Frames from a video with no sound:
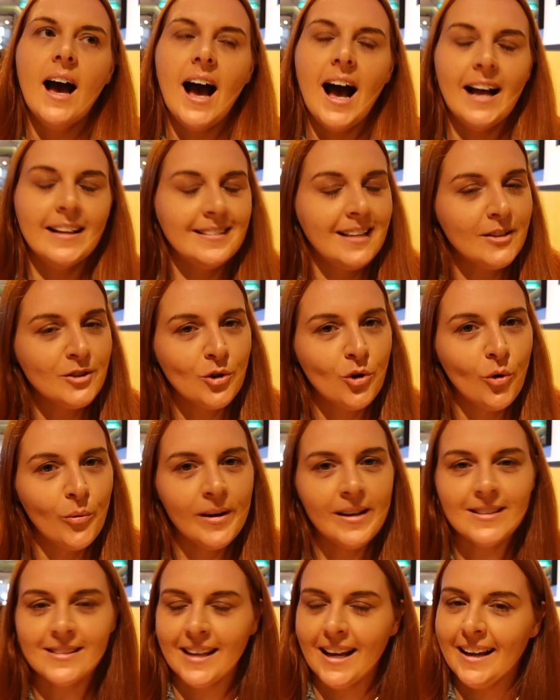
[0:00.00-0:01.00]
And as
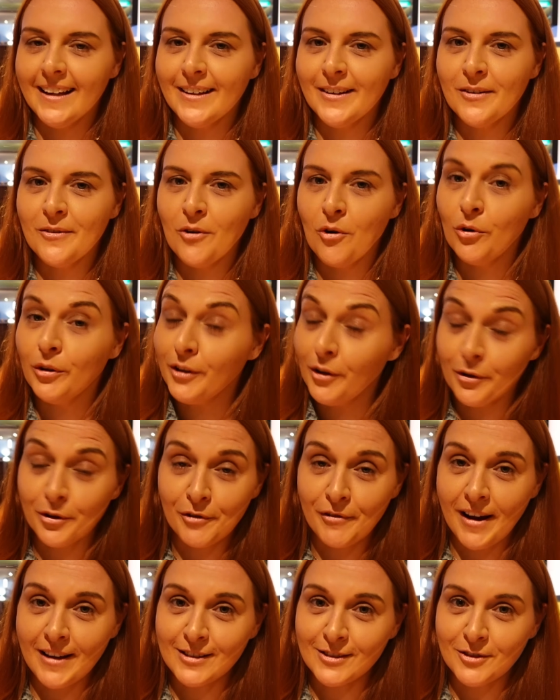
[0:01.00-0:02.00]
always, like all the other
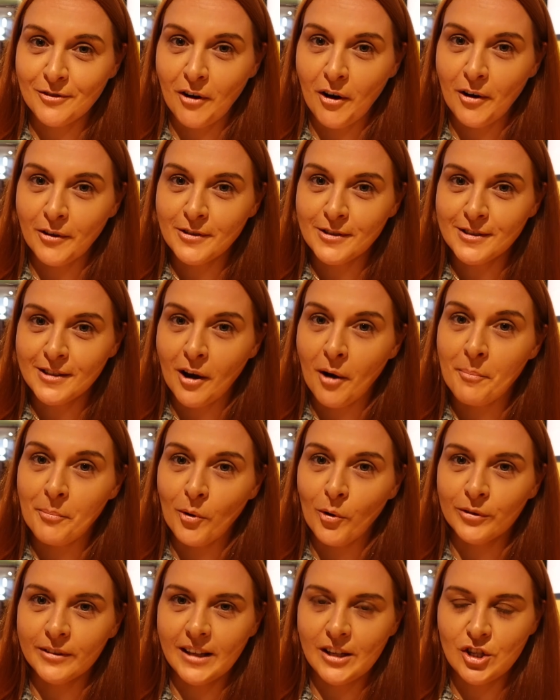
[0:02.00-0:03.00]
restaurants on
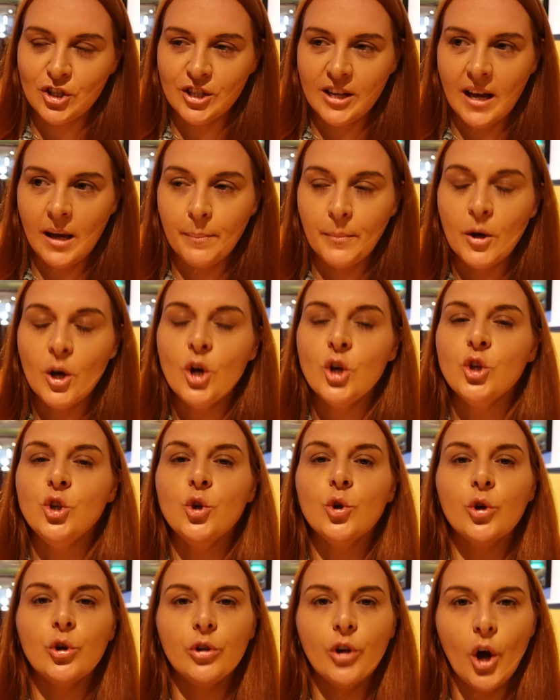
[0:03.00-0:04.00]
board this ship,
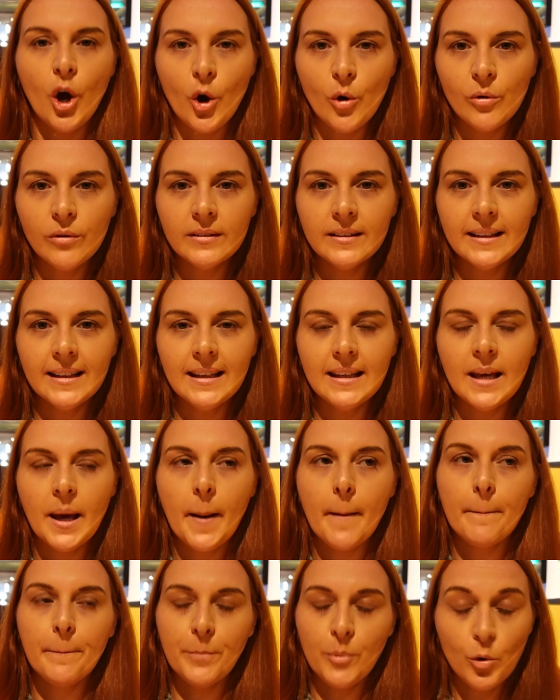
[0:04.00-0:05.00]
you can only
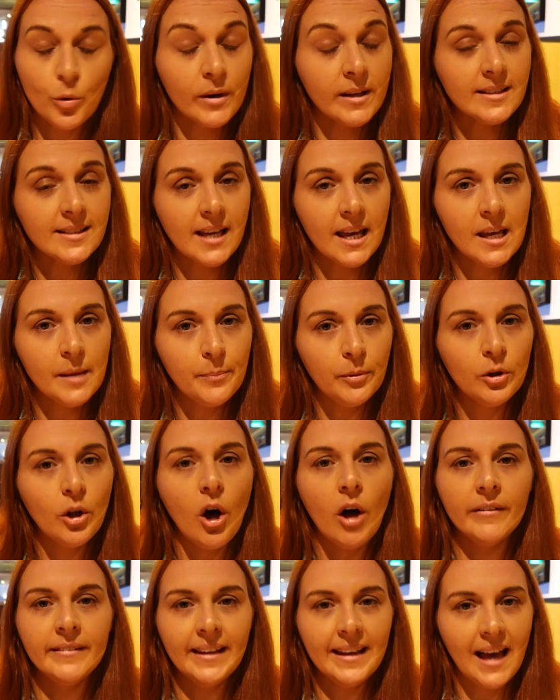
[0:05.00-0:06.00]
book a table
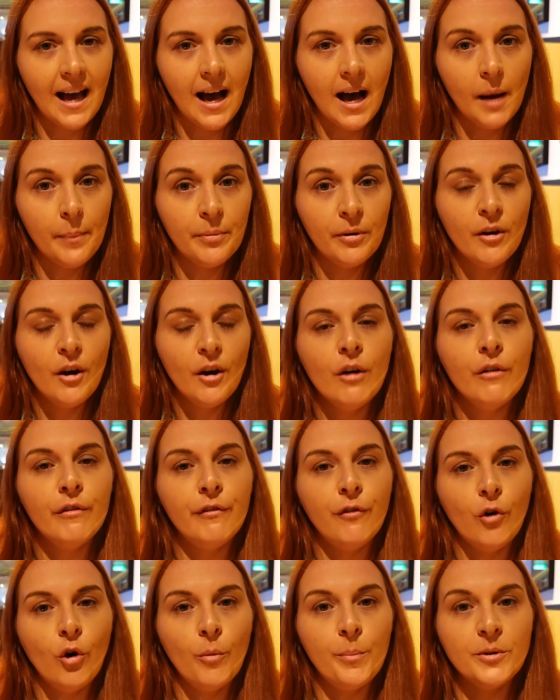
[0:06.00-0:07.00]
on the app
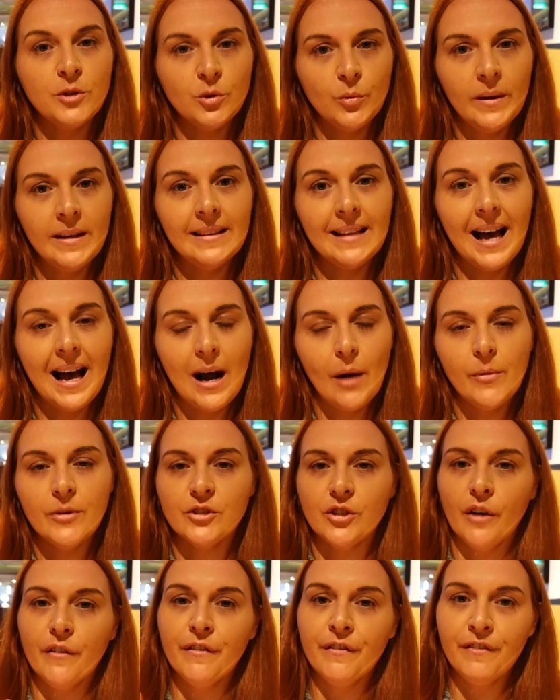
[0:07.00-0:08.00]
for between the hours
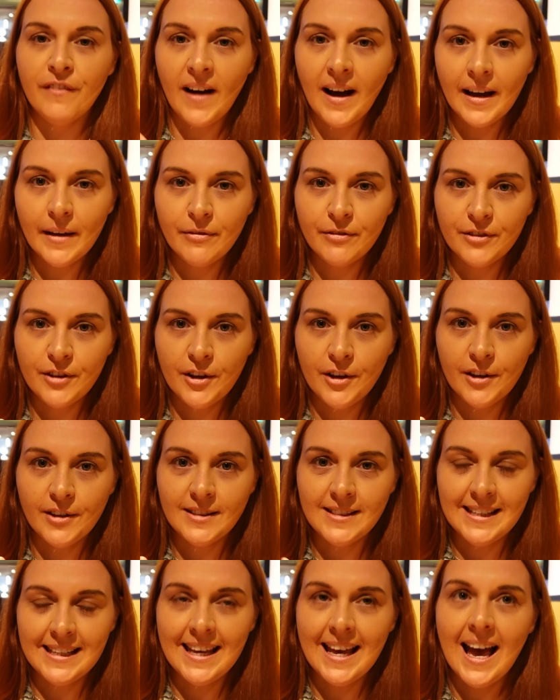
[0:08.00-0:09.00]
of
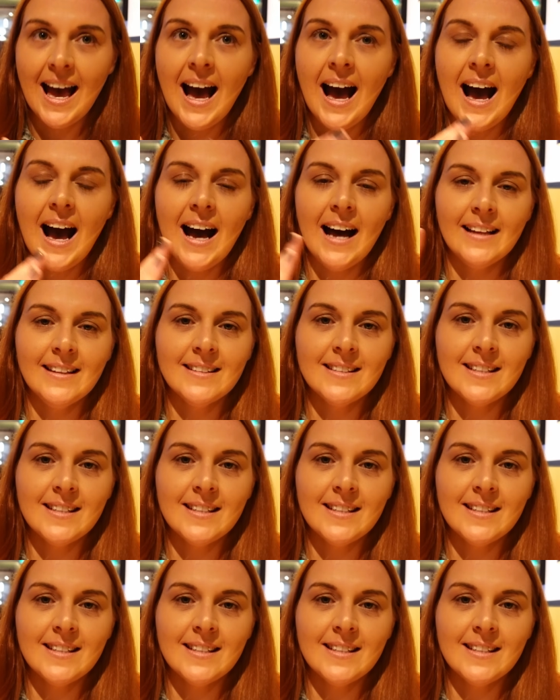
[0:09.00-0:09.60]
5:30 and